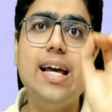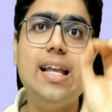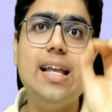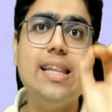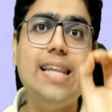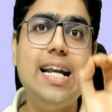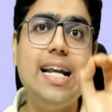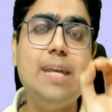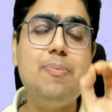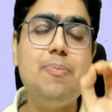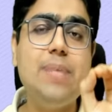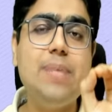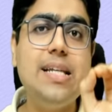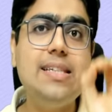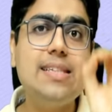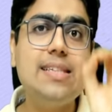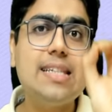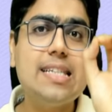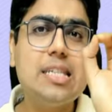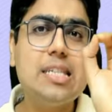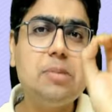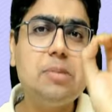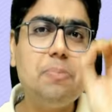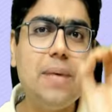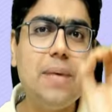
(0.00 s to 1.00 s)
that means
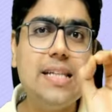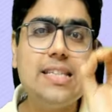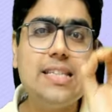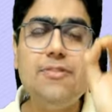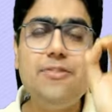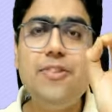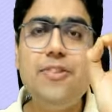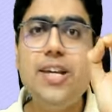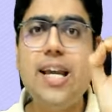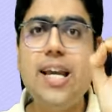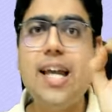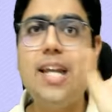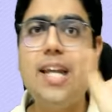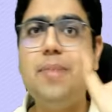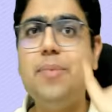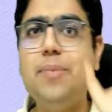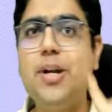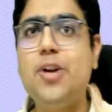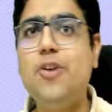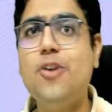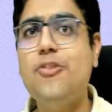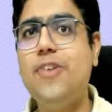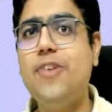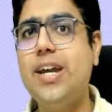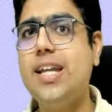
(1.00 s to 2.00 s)
specific
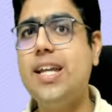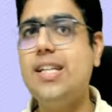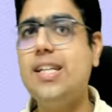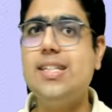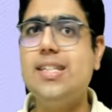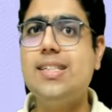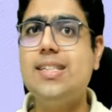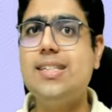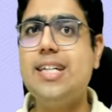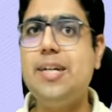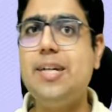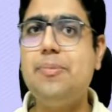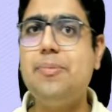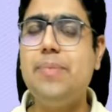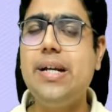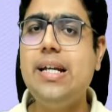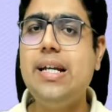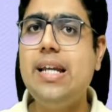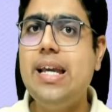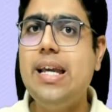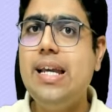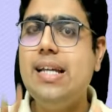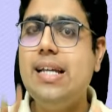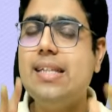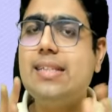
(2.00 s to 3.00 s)
element of financial
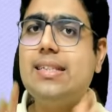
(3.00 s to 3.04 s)
statement,